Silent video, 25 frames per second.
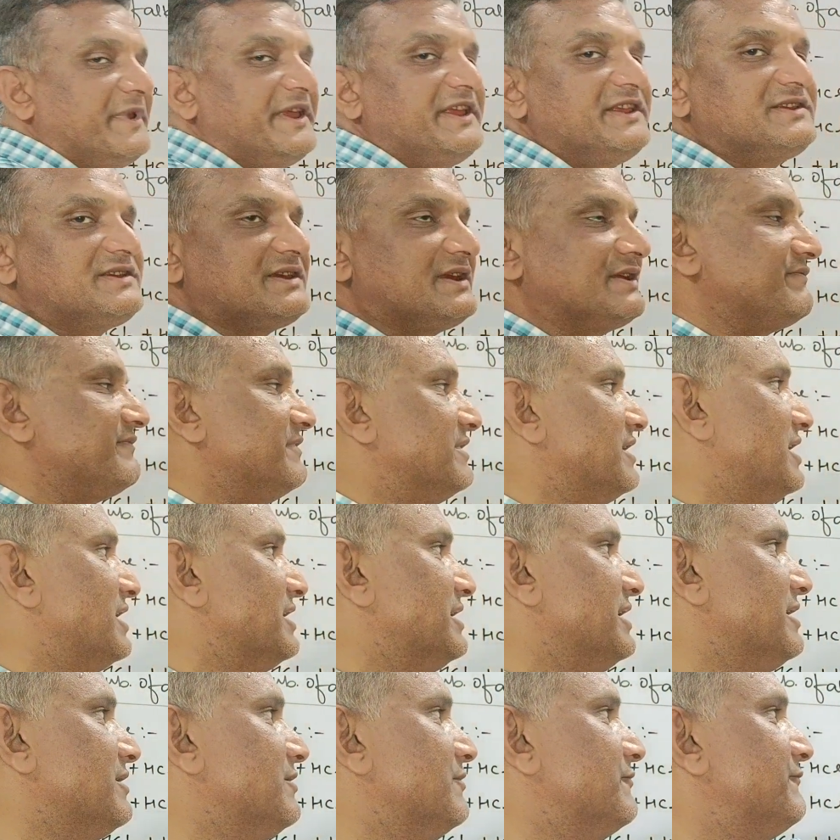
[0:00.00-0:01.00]
means it will
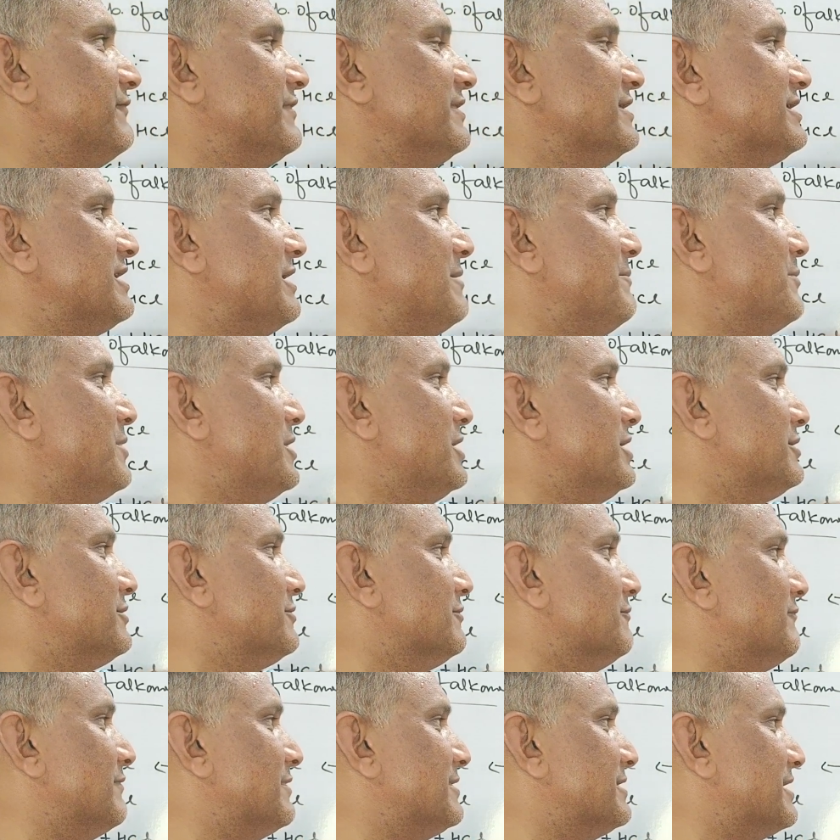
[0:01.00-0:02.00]
attack one time
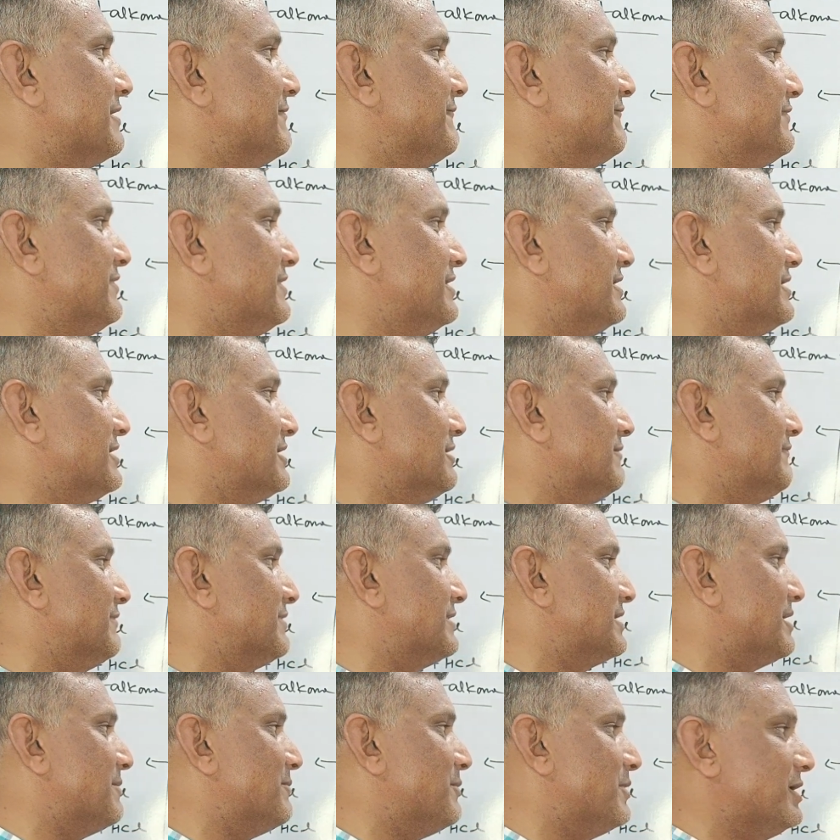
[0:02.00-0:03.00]
molecule, one time free radical,
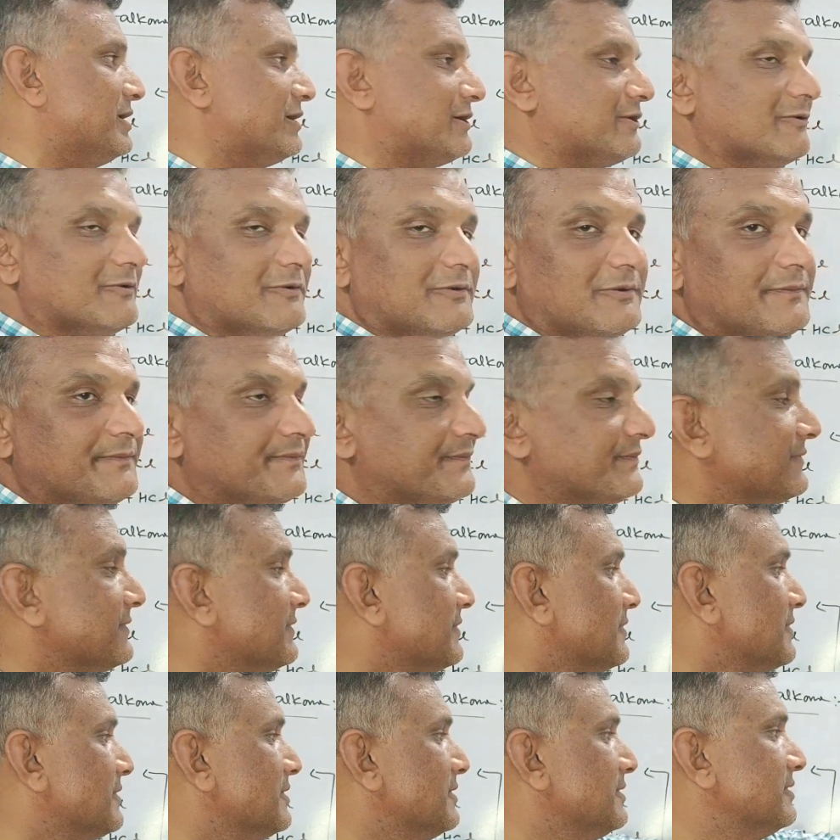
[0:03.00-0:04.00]
one time molecule.
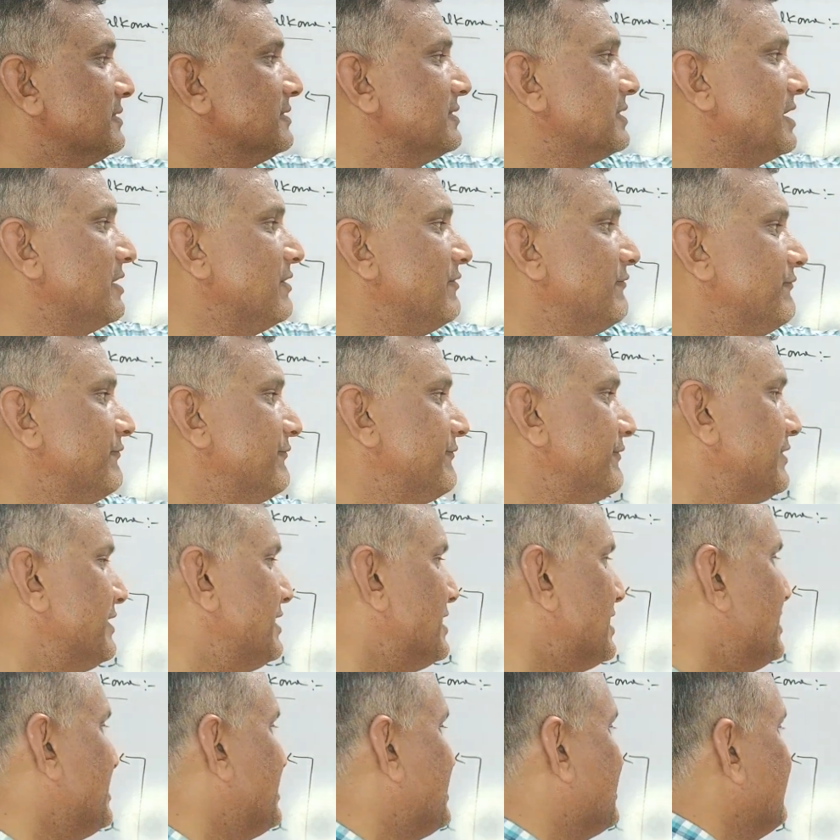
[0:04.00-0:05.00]
Now
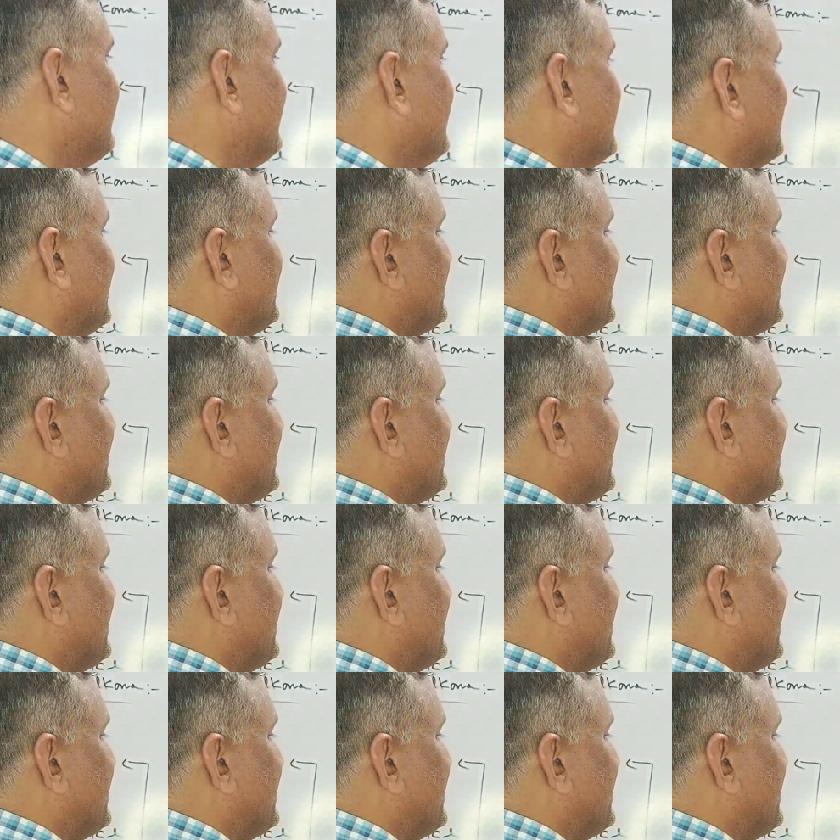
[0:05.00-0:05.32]
free radical will